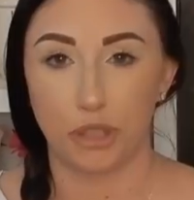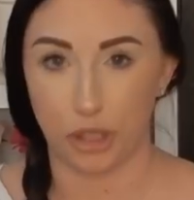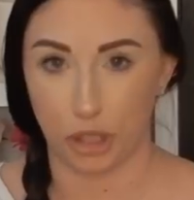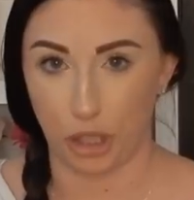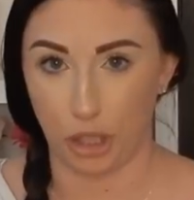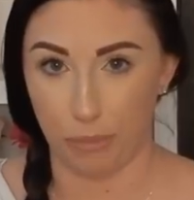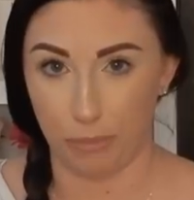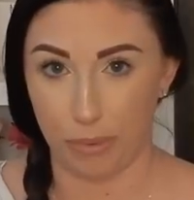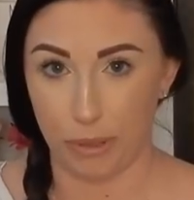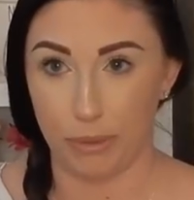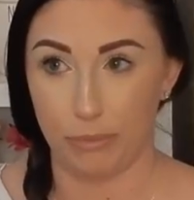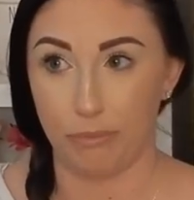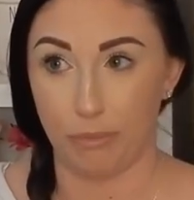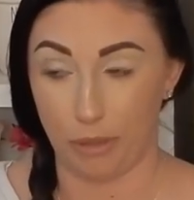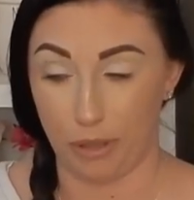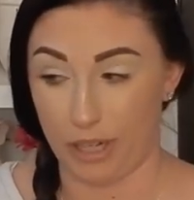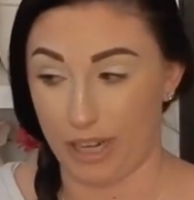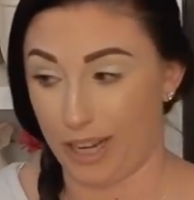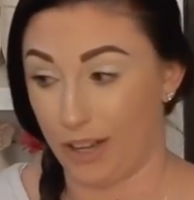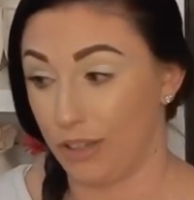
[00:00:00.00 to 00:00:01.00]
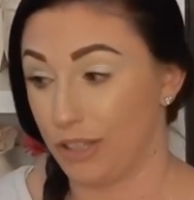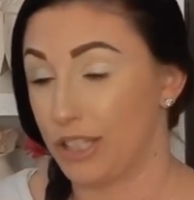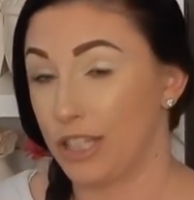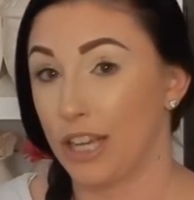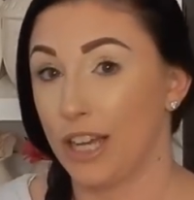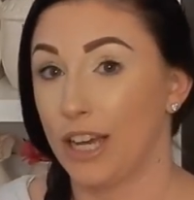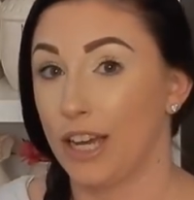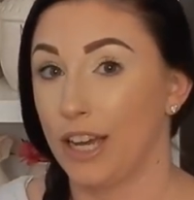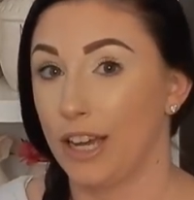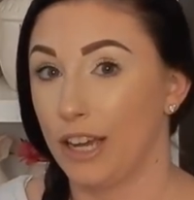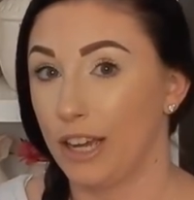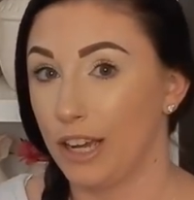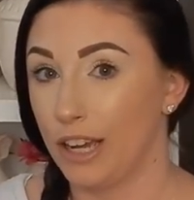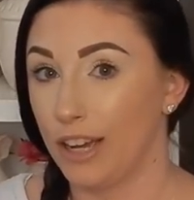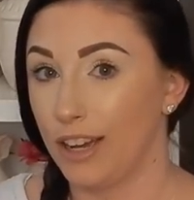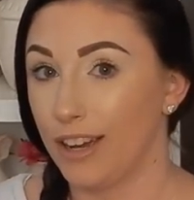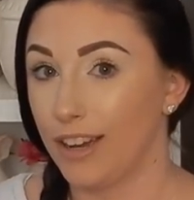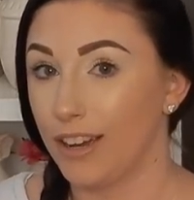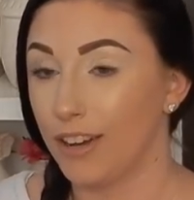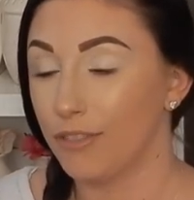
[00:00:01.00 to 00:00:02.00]
chirp birdhouse
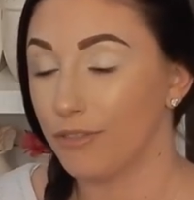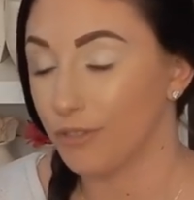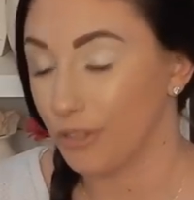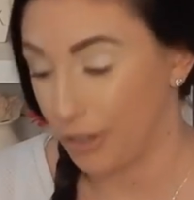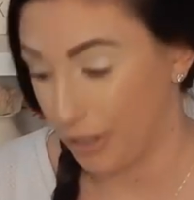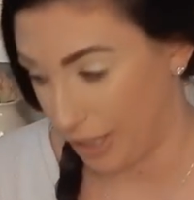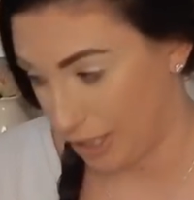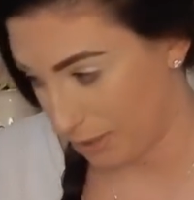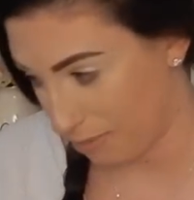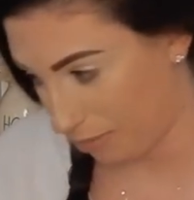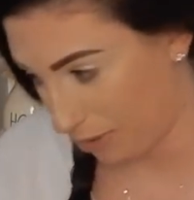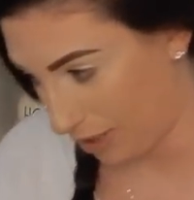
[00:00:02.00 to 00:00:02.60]
for this